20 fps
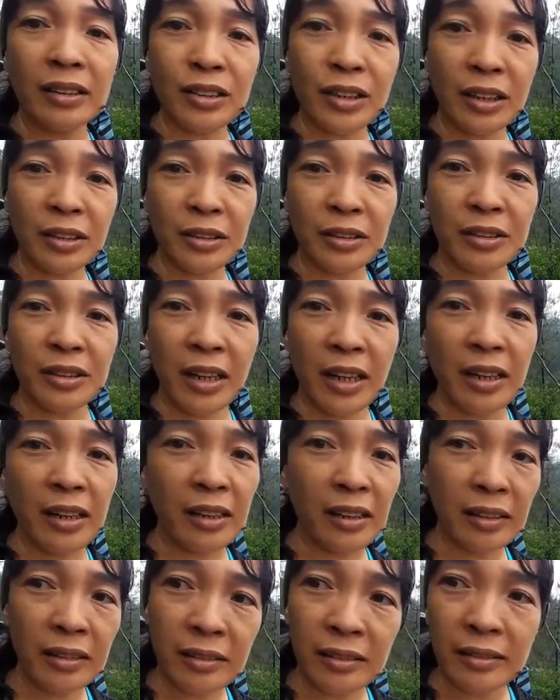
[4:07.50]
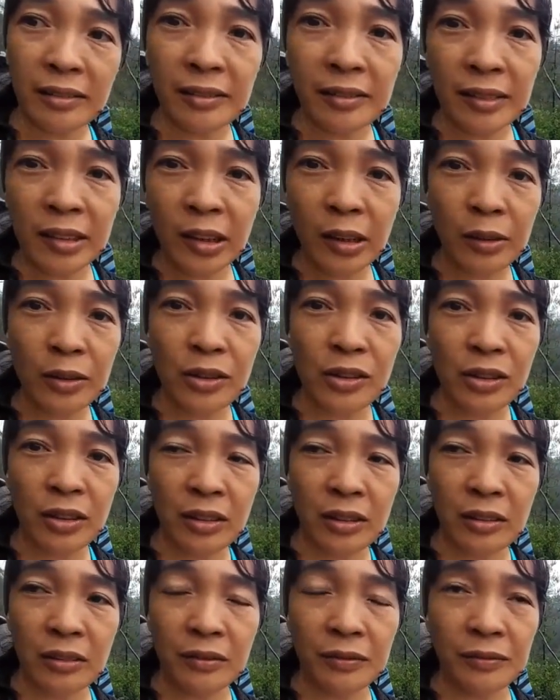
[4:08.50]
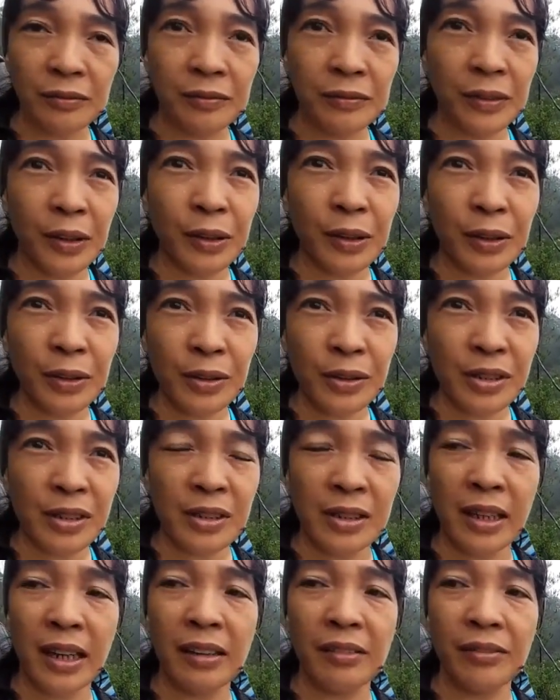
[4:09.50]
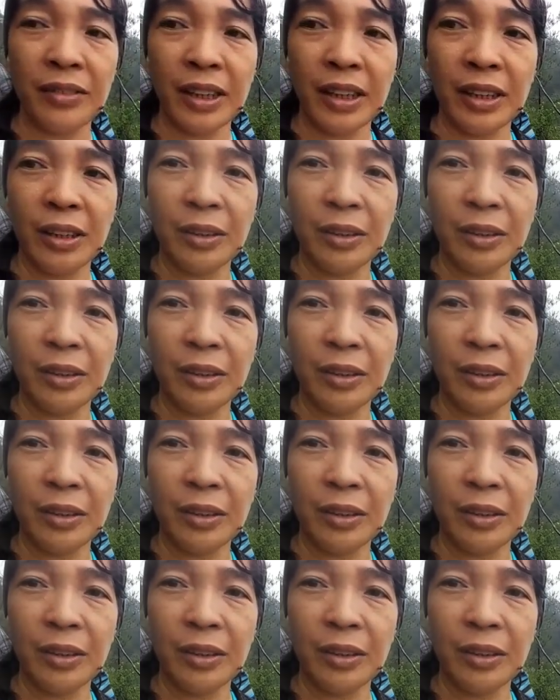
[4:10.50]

I'll try to take closer photos and